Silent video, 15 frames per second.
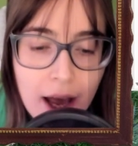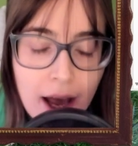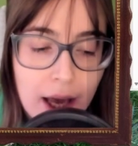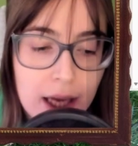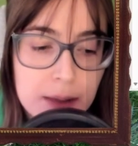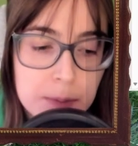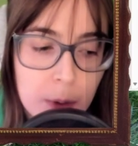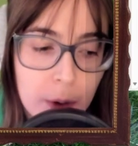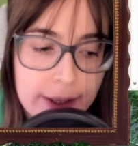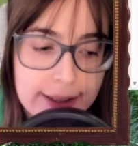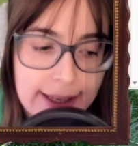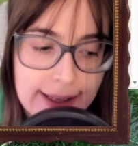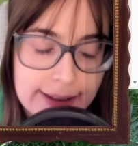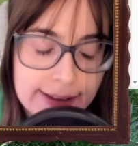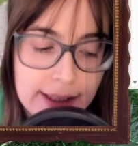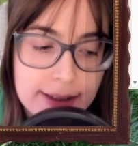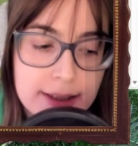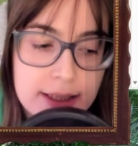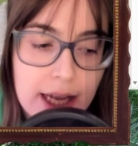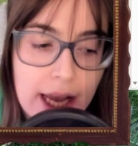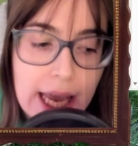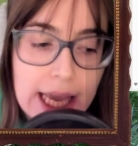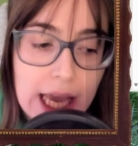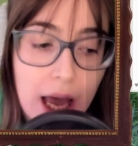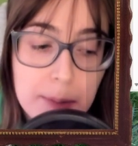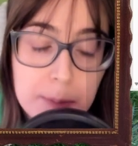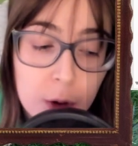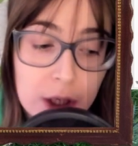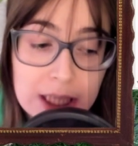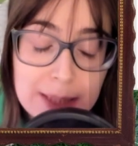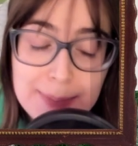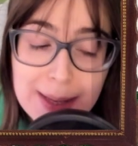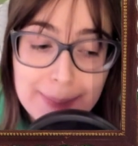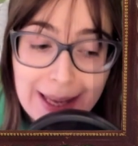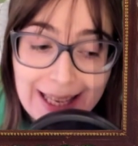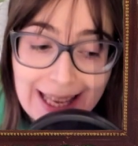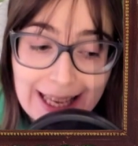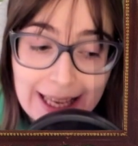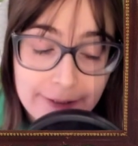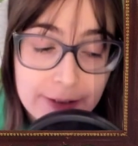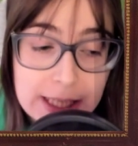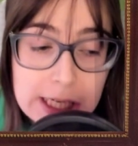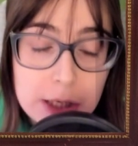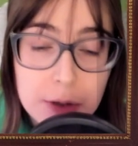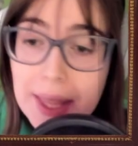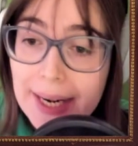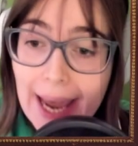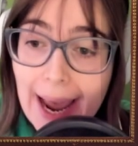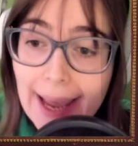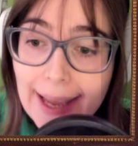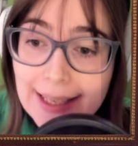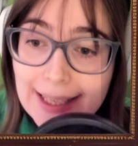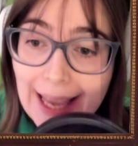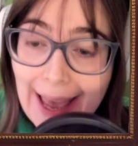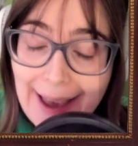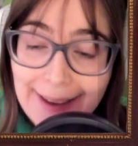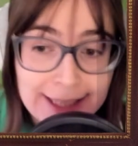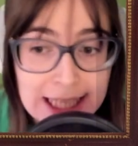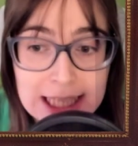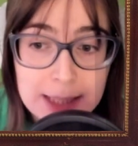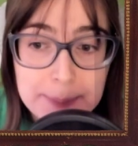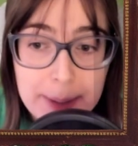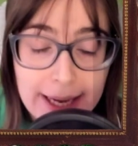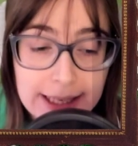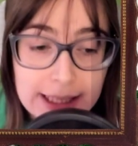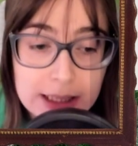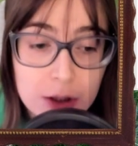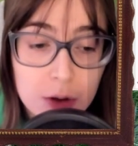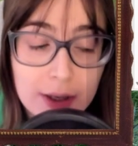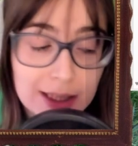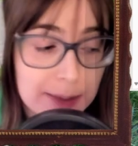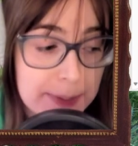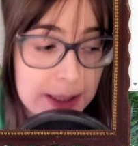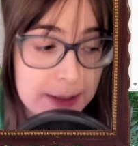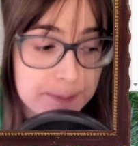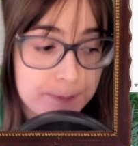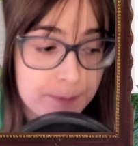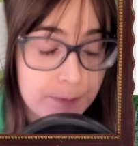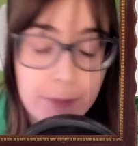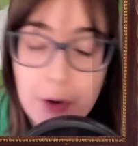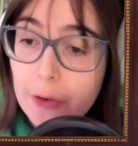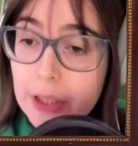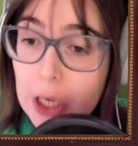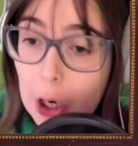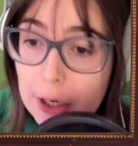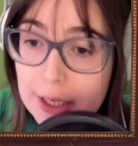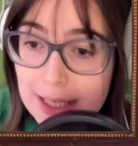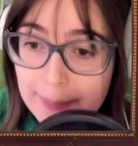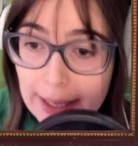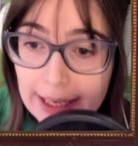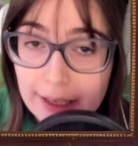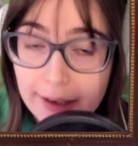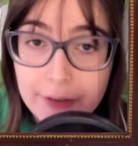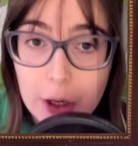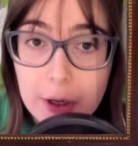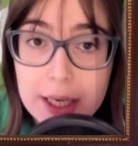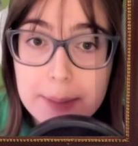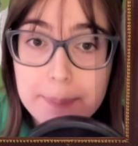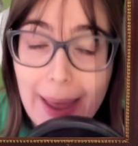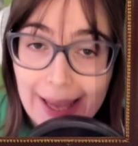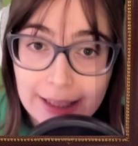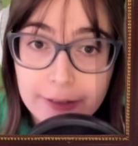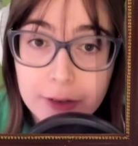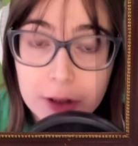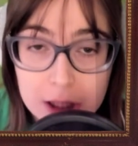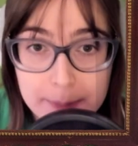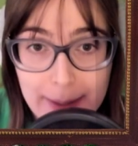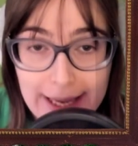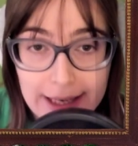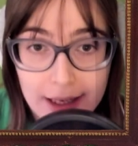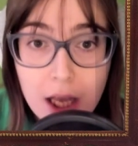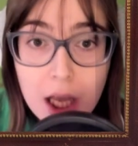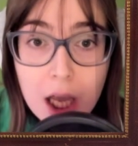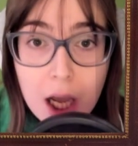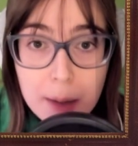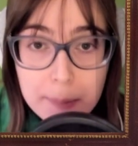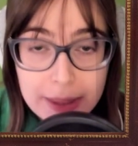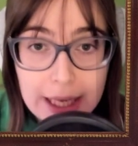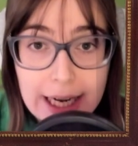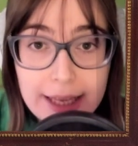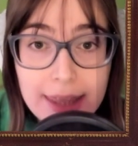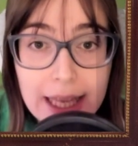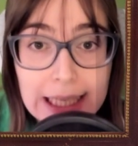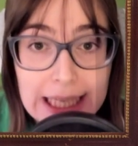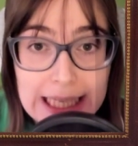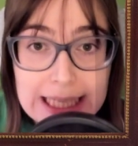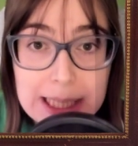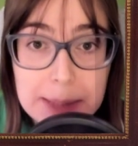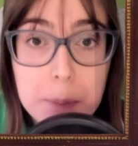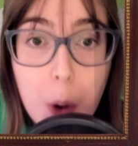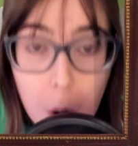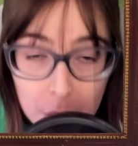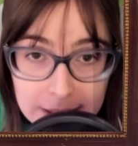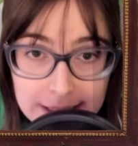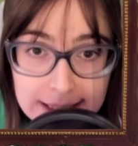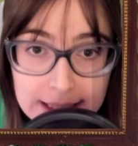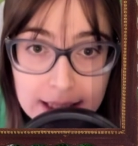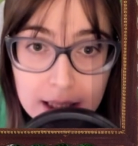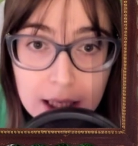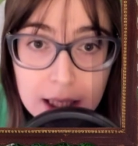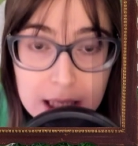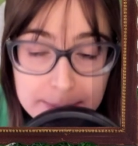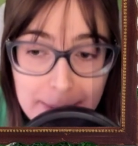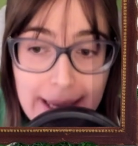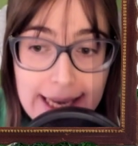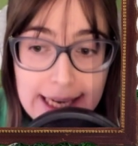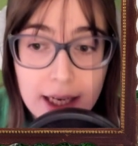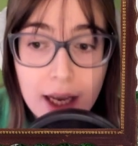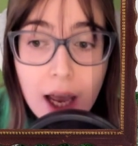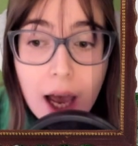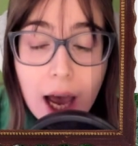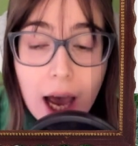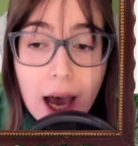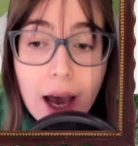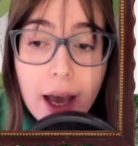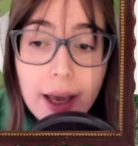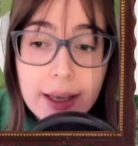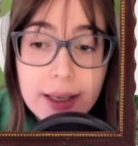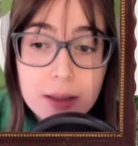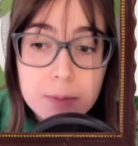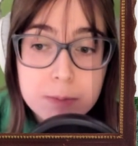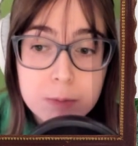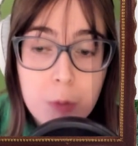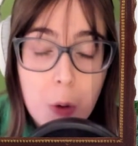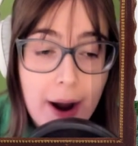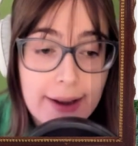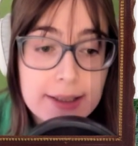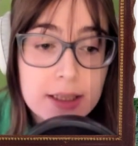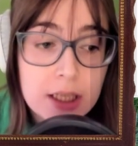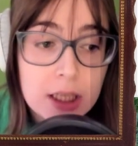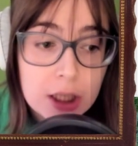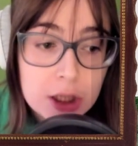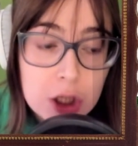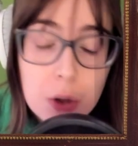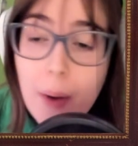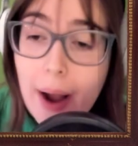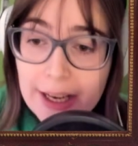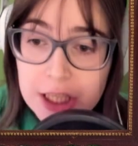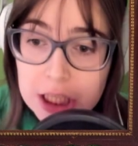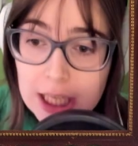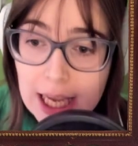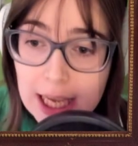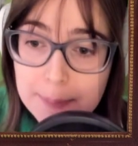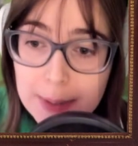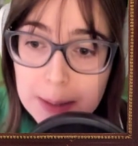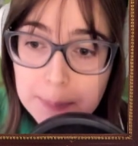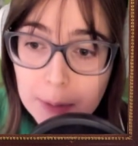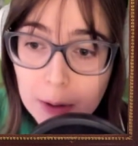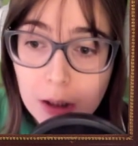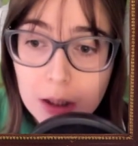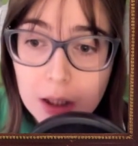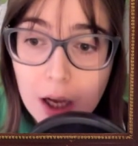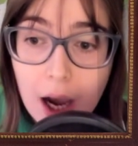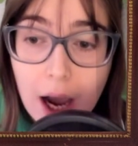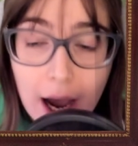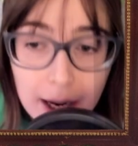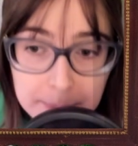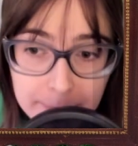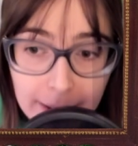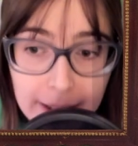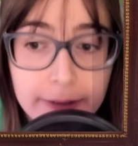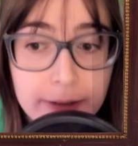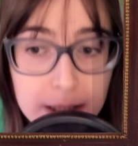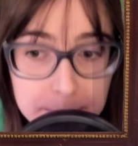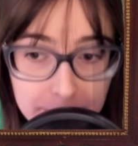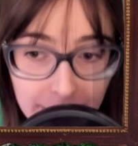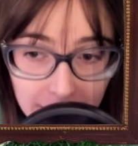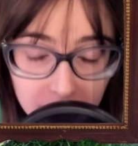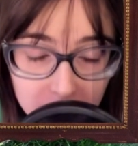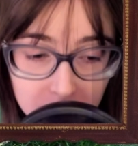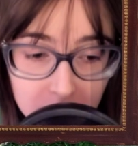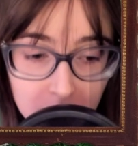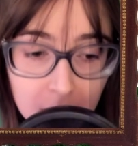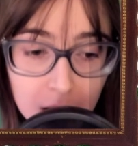I'm Morgan, and today I'm going to be making a video that I anticipate is going to be very hard to make, very painful to make, but that I think is important to make. I want to educate people on Buck v. Bell.